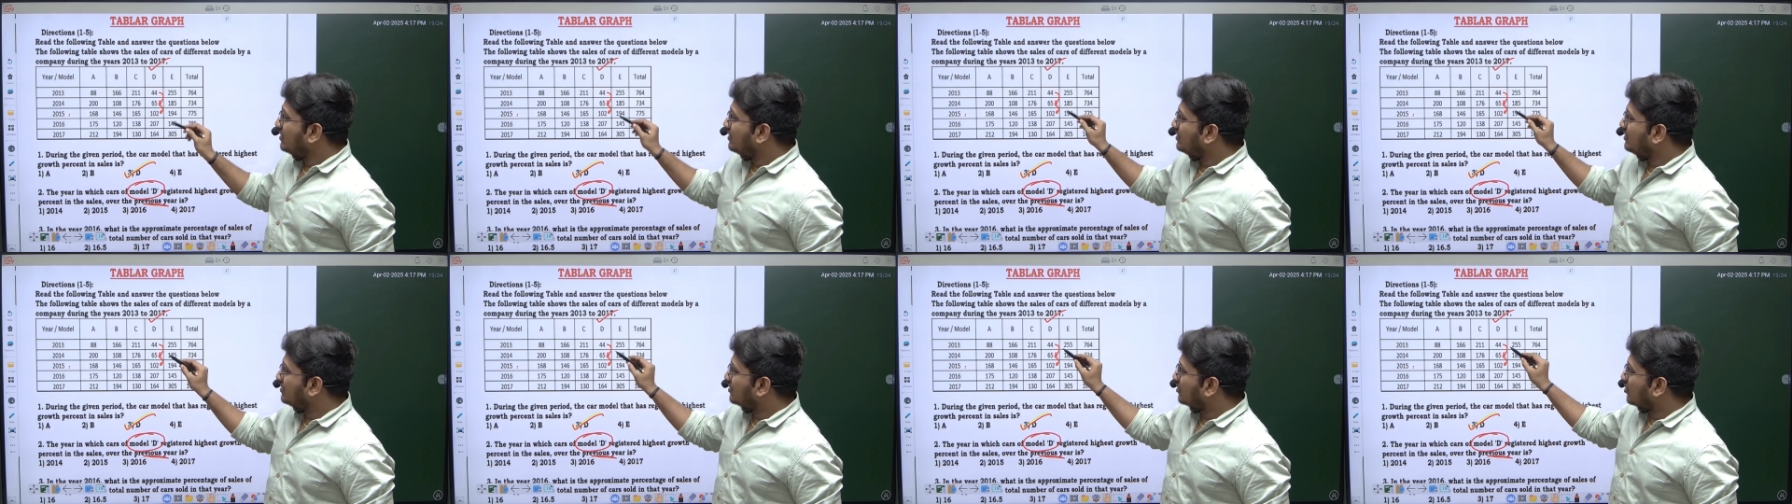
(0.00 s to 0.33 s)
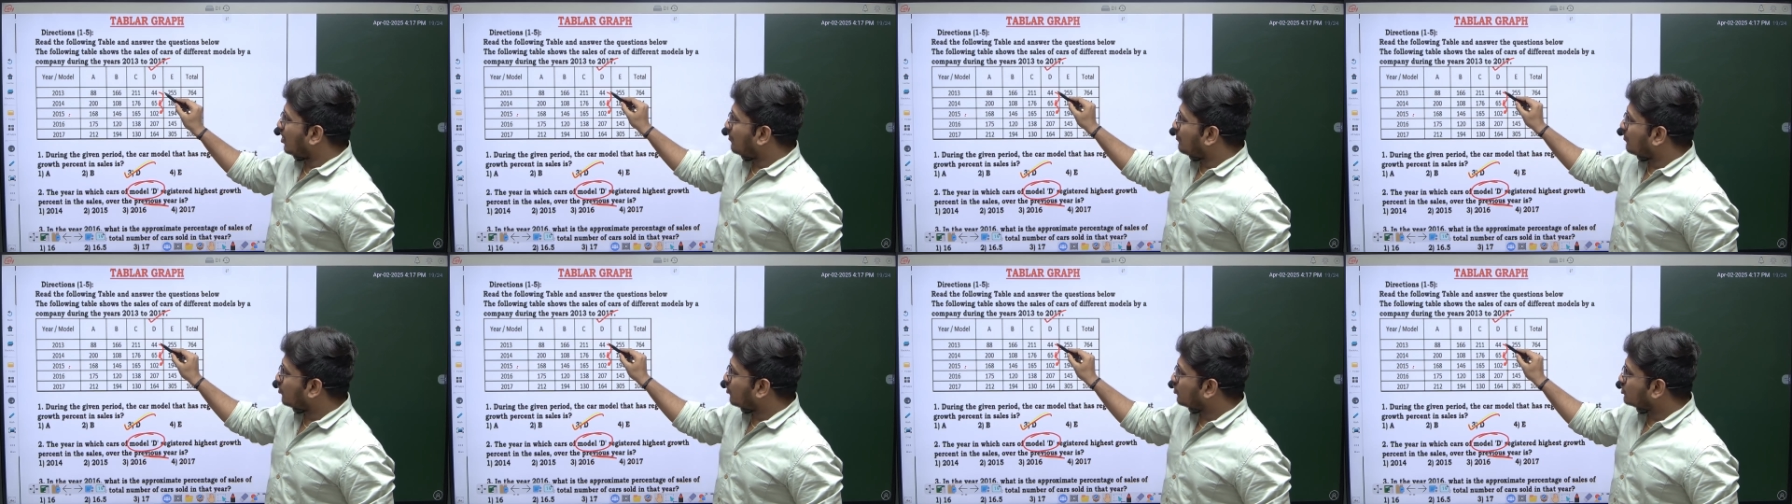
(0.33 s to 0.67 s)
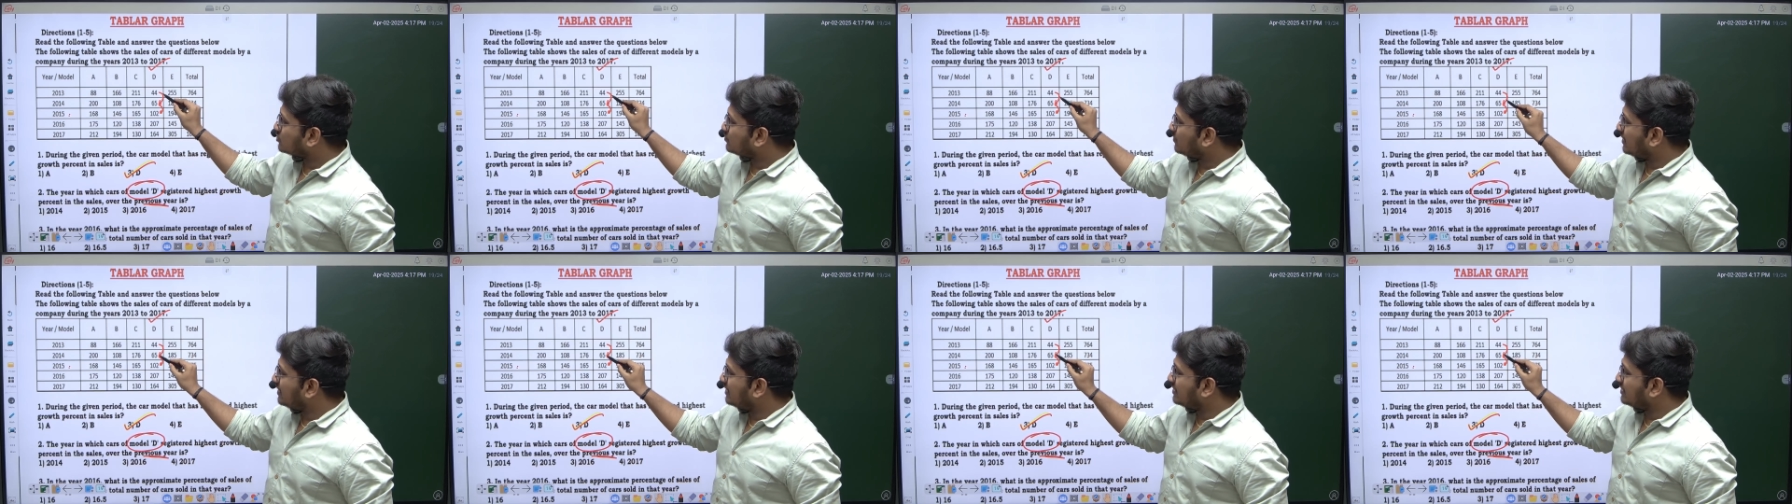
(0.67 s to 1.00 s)
Here
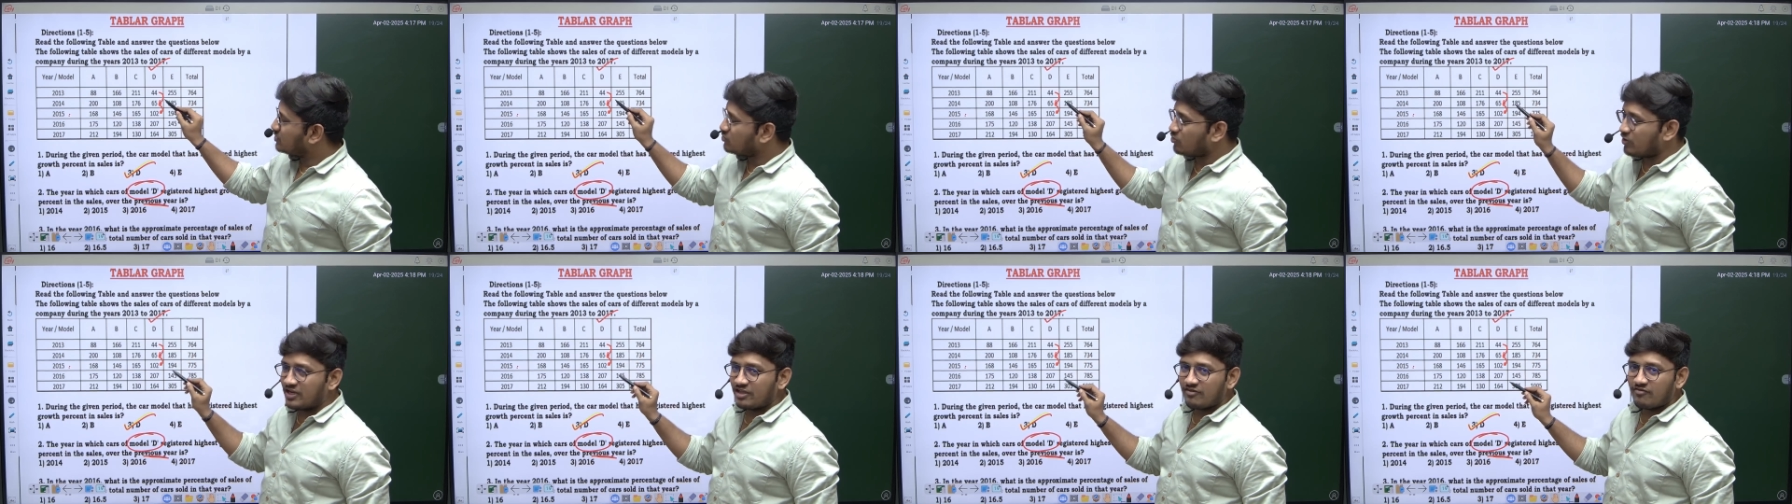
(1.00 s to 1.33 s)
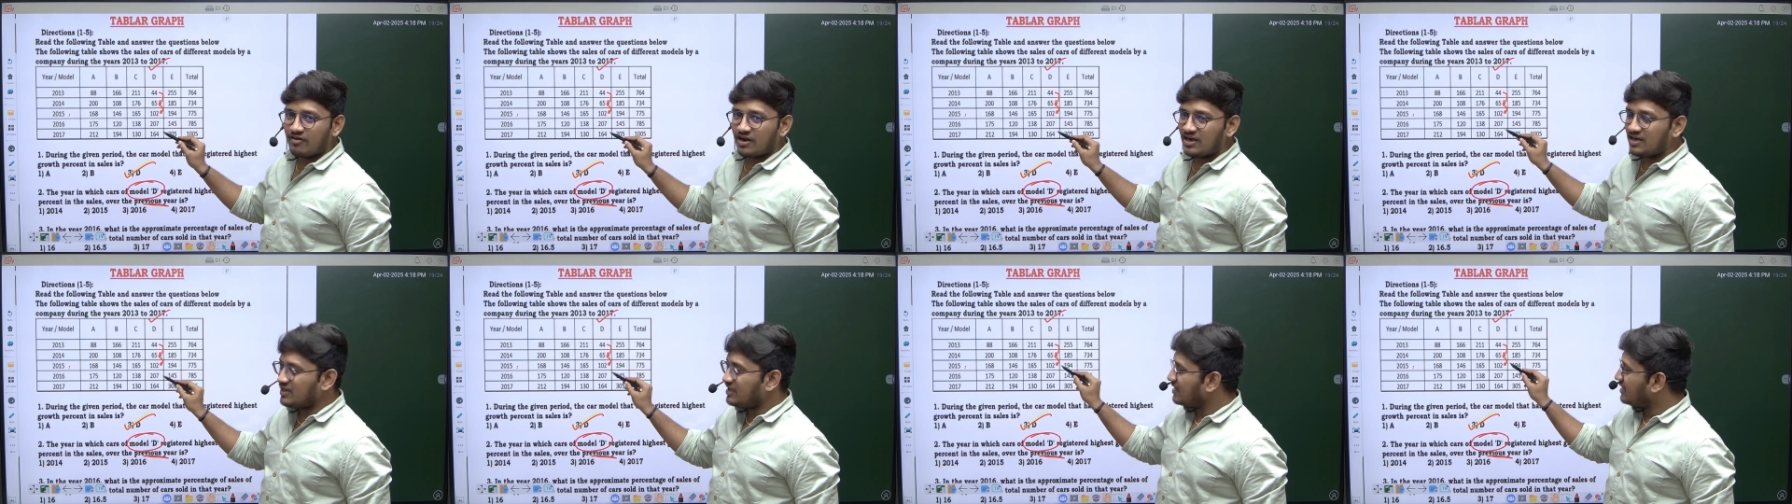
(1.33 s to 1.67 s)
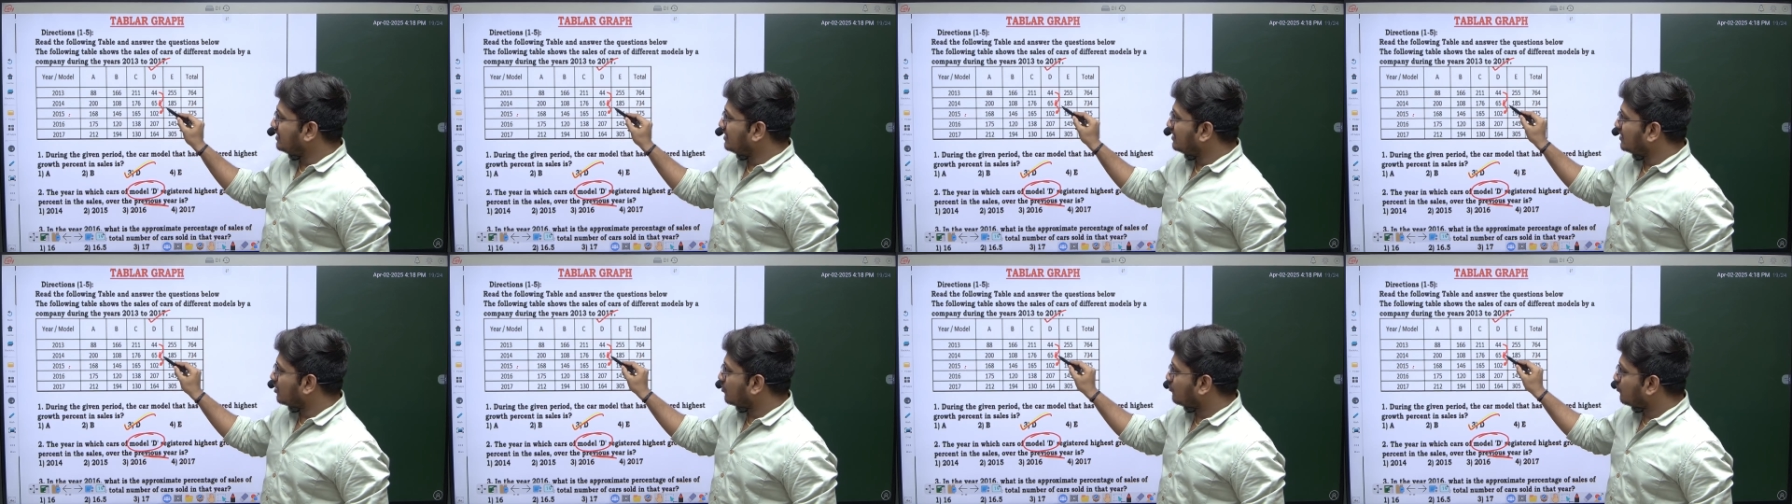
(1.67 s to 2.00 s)
approximately 21.
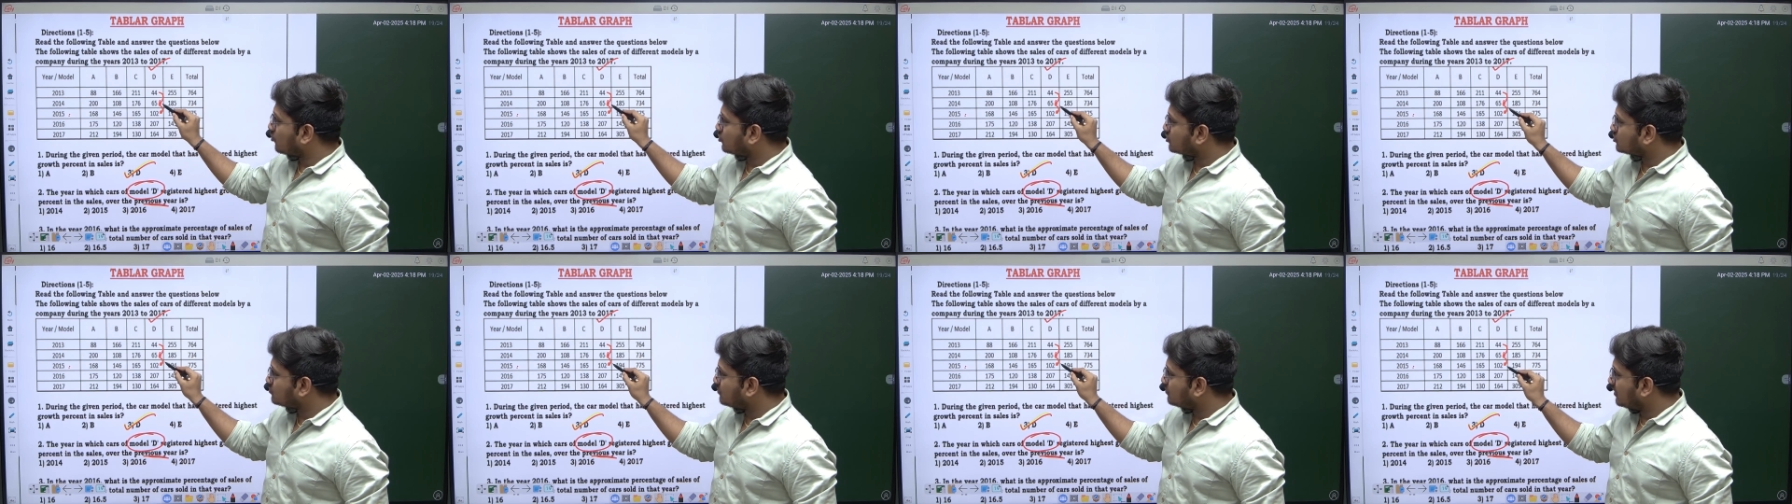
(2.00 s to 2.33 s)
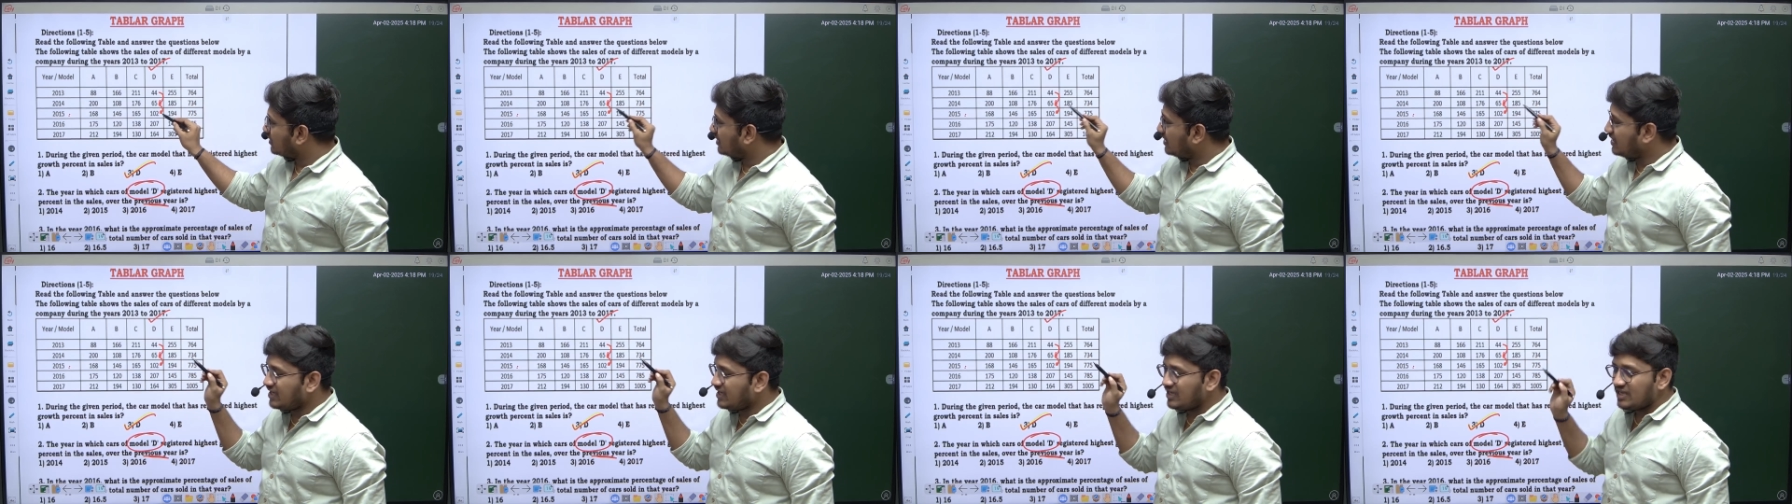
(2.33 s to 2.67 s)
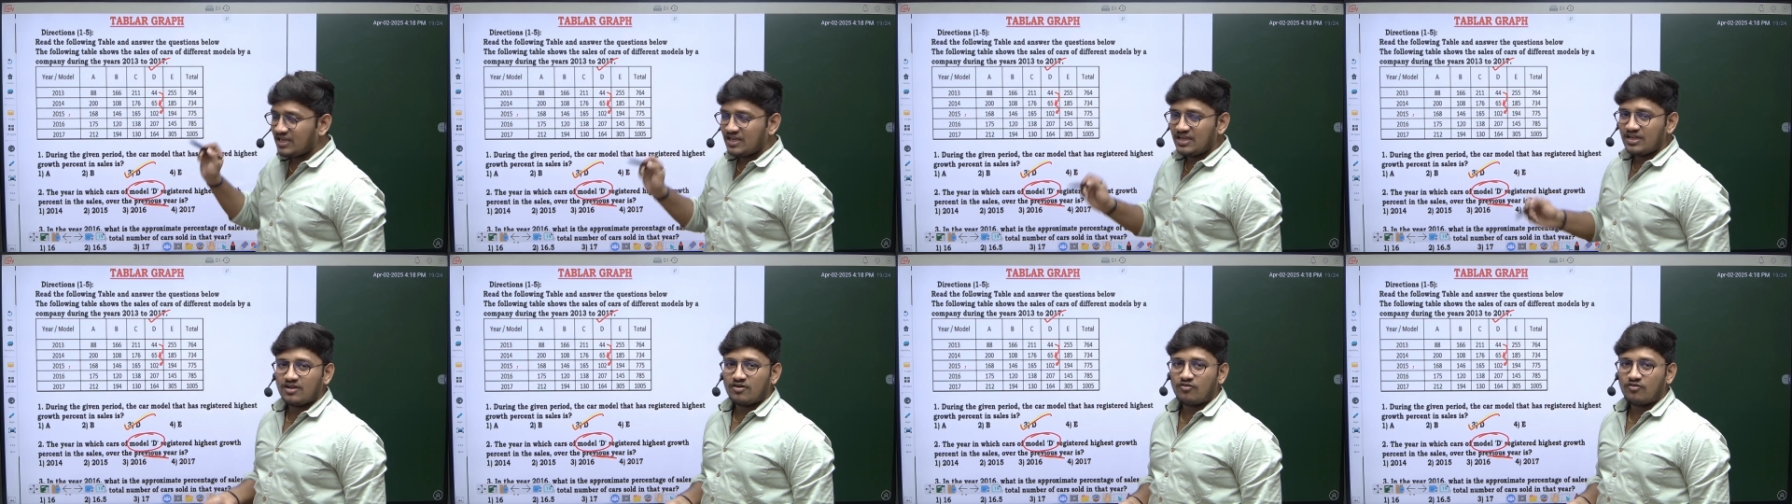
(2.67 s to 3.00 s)
Here approximately
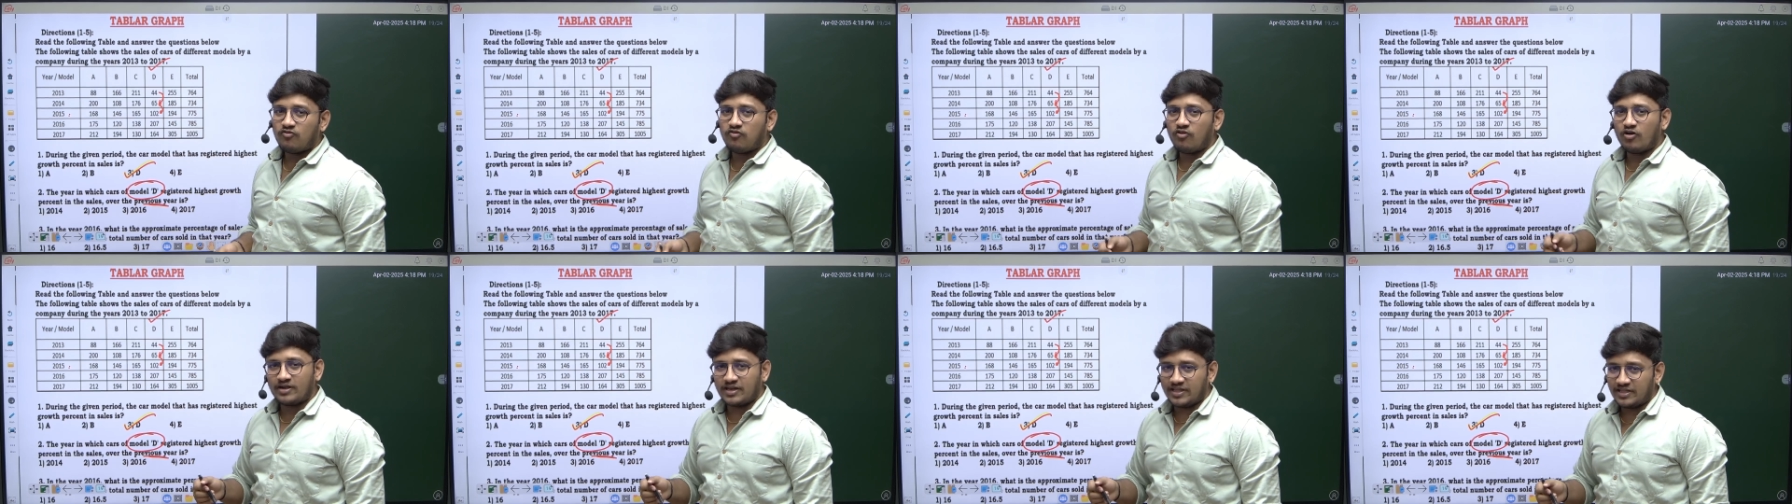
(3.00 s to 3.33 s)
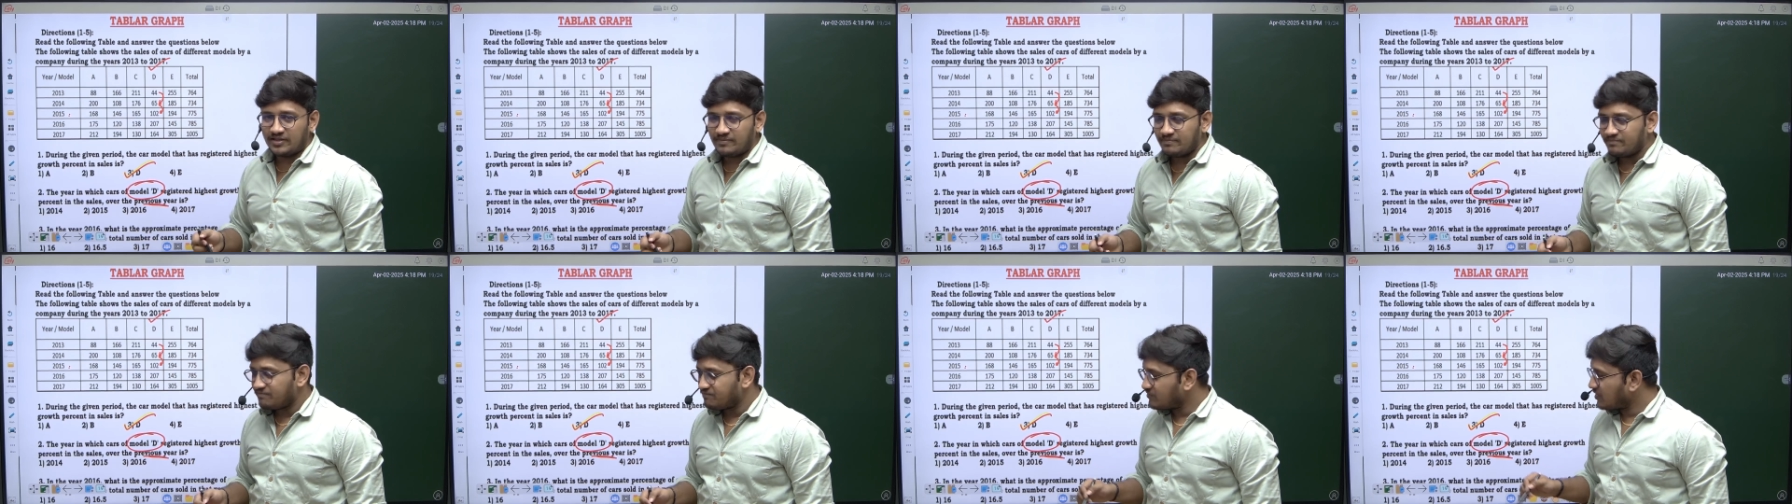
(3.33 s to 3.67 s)
40.